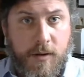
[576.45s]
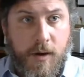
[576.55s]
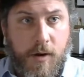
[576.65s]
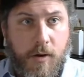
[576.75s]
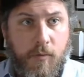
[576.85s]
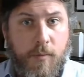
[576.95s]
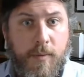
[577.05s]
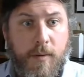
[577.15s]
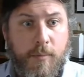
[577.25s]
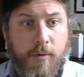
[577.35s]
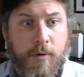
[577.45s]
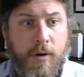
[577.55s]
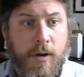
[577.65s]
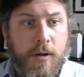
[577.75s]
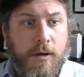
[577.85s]
Remember,
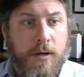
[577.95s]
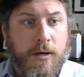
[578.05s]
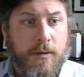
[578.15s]
you can